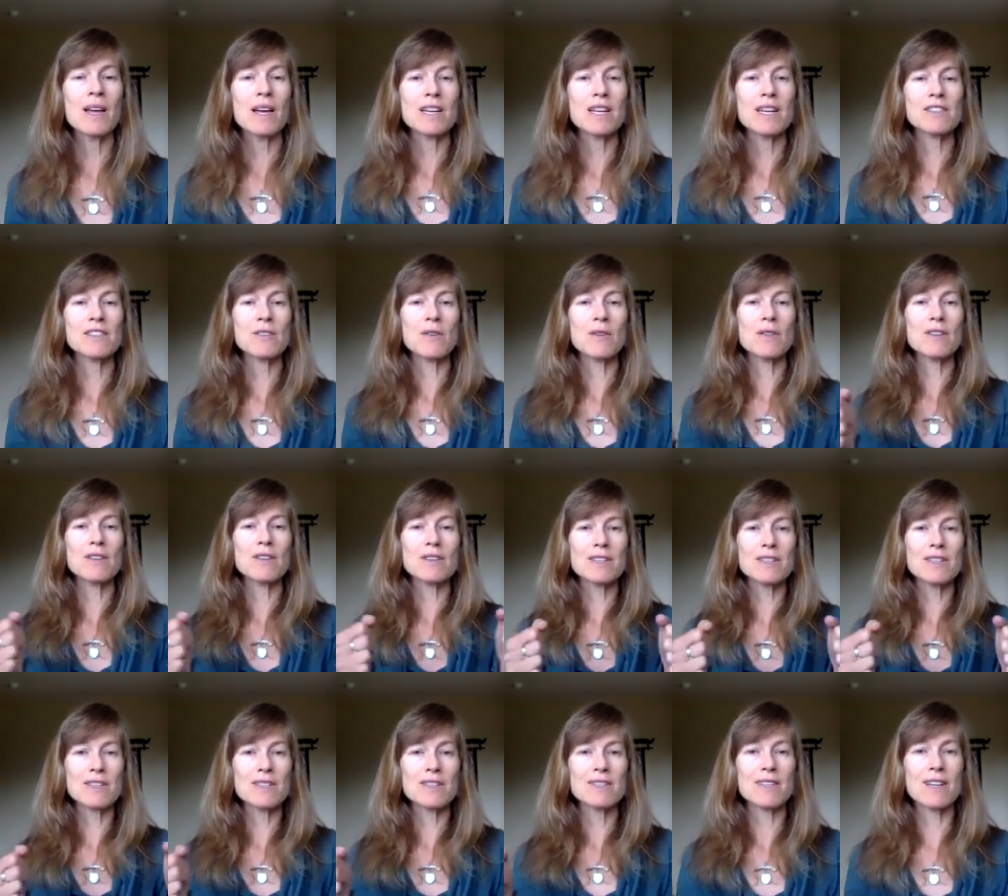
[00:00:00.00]
And so there's
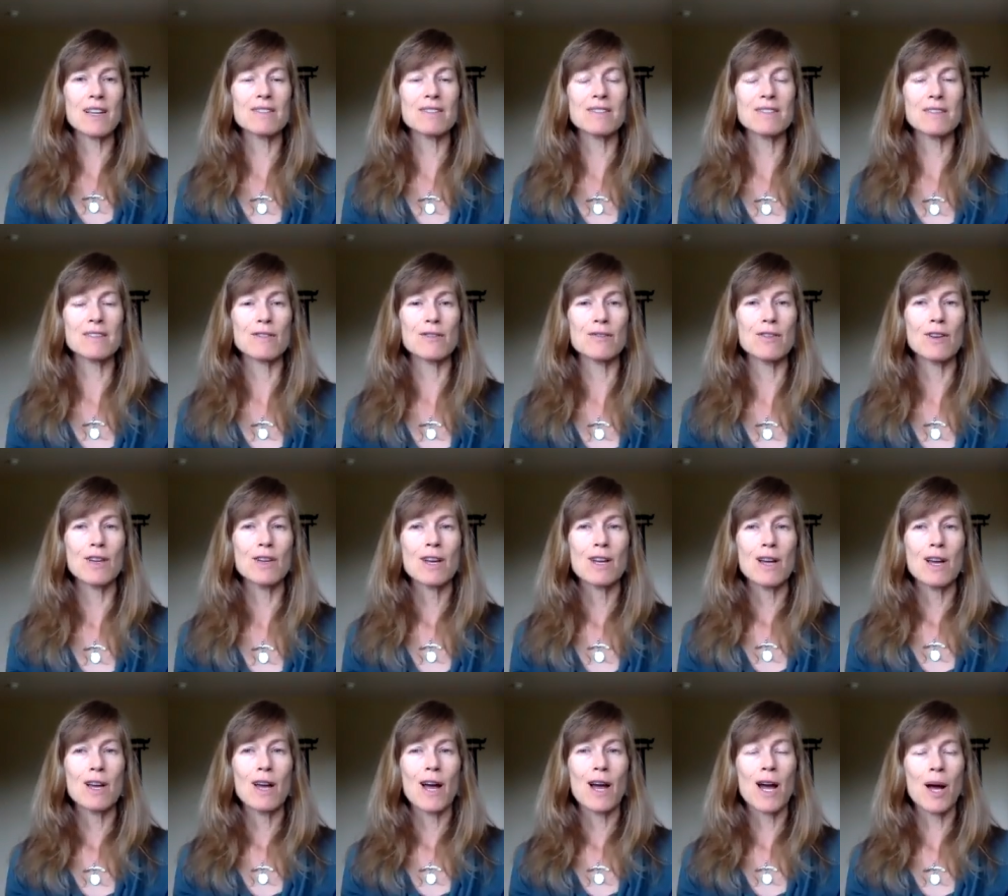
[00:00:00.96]
this sense of
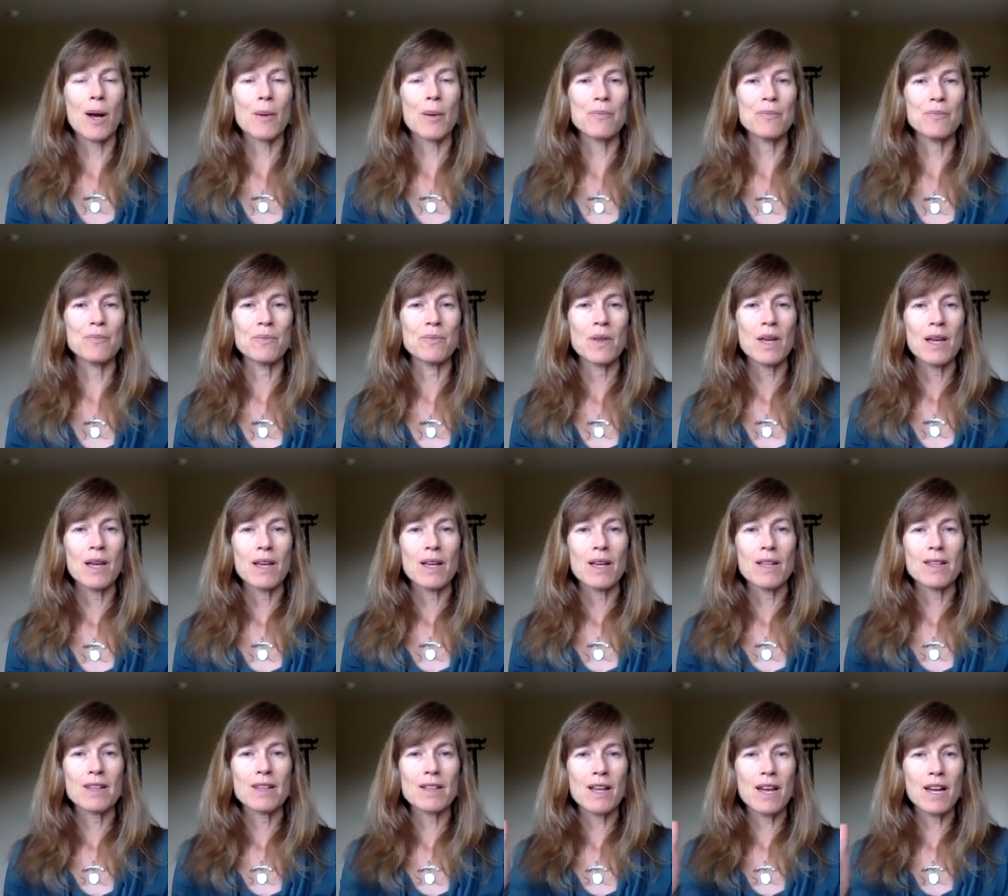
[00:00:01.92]

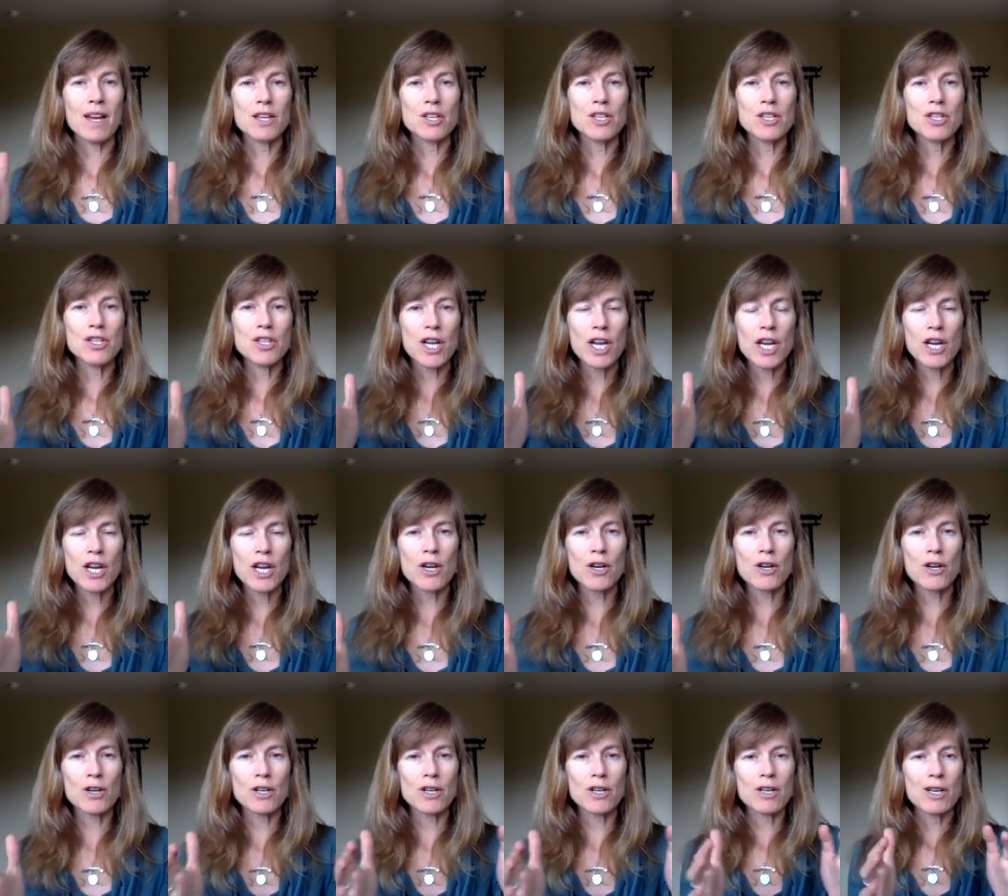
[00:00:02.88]
a
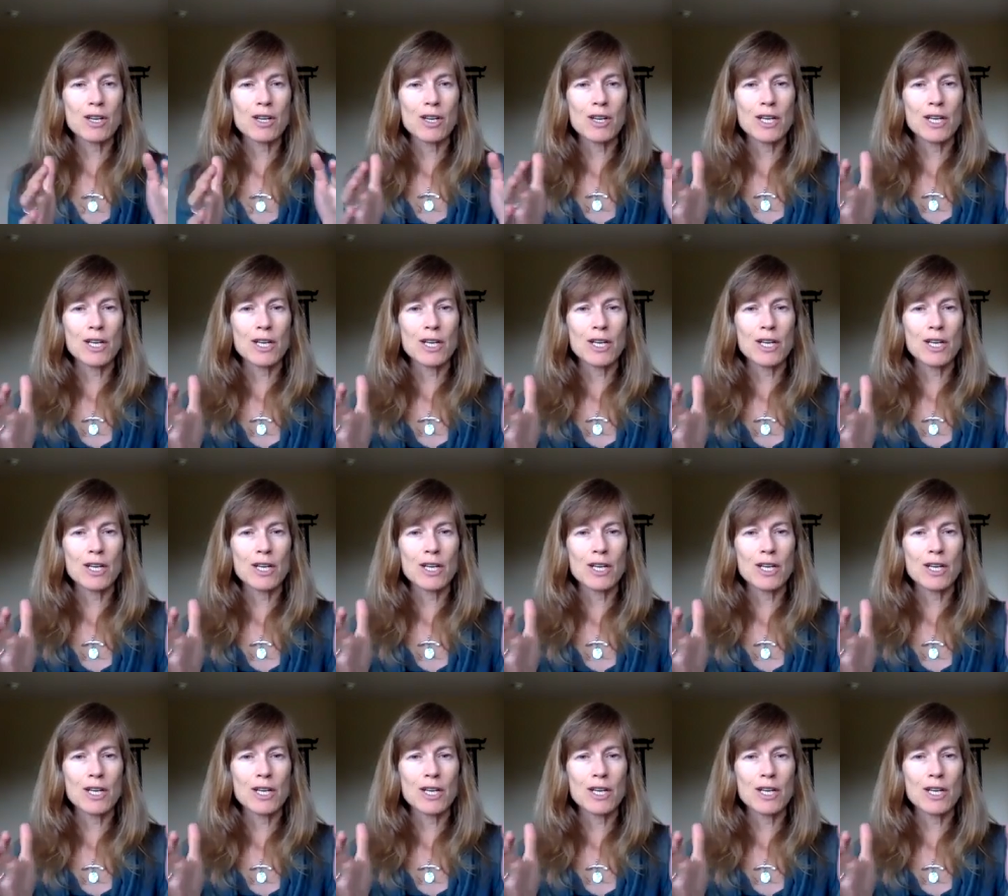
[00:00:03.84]
shared,